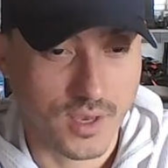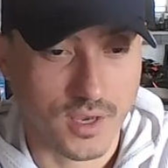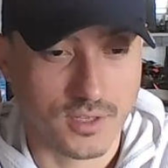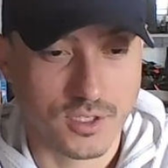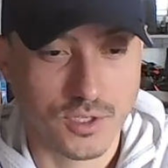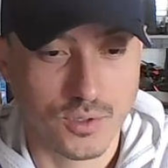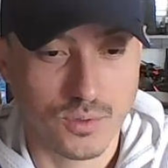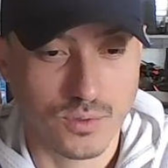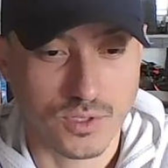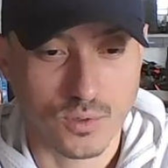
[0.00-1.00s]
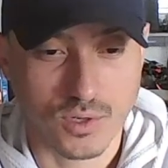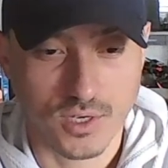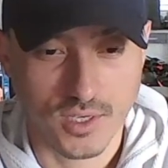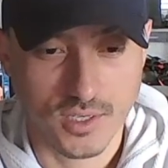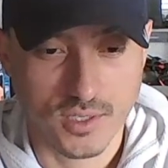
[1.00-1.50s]
and two, the torque
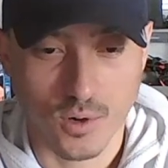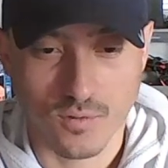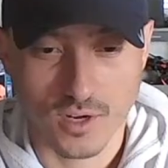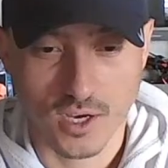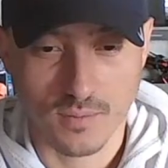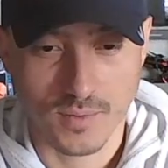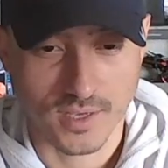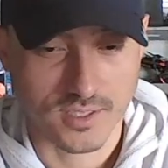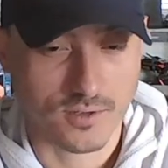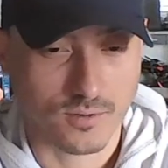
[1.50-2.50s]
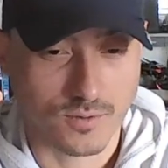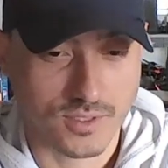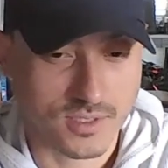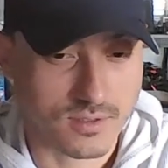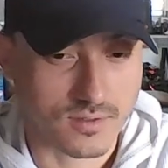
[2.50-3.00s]
needed to overcome external
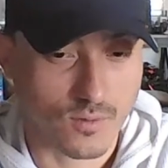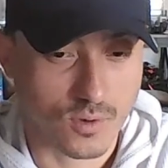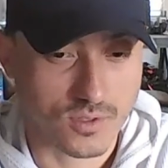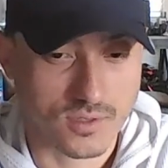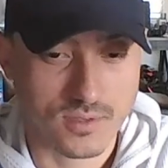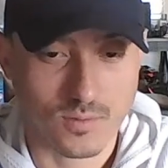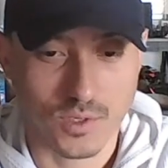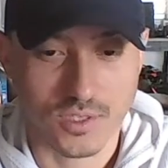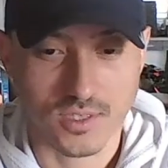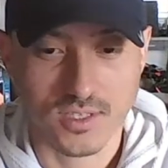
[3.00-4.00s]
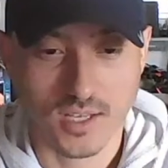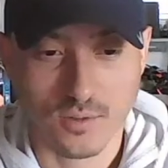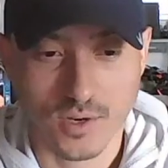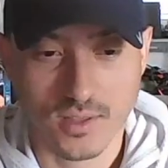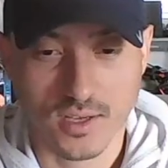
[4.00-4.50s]
resistance forces, which
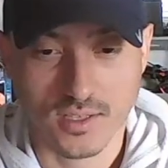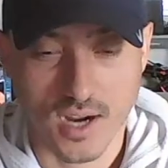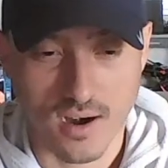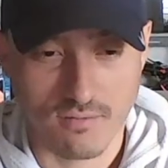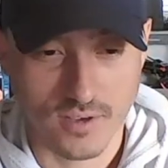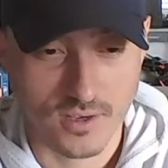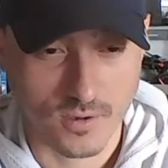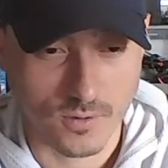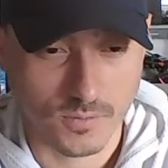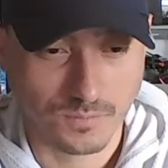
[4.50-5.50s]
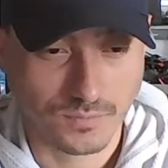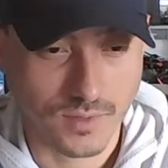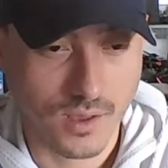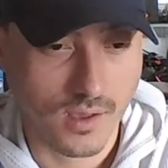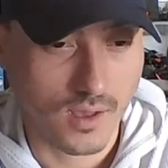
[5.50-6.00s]
accelerate the entire vehicle.
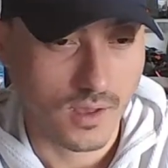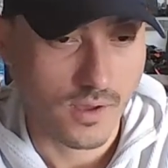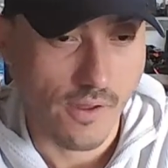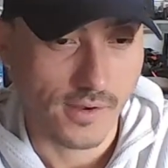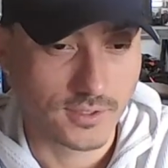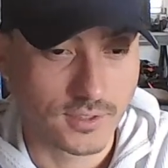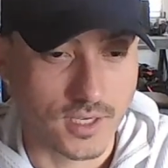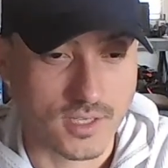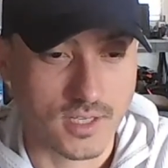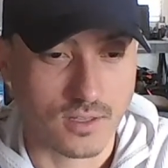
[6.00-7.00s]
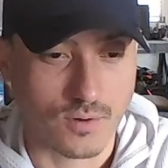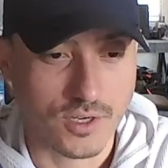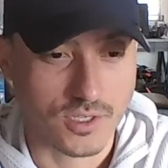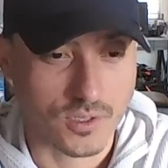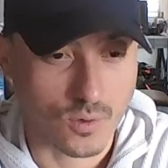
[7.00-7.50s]
Acceleration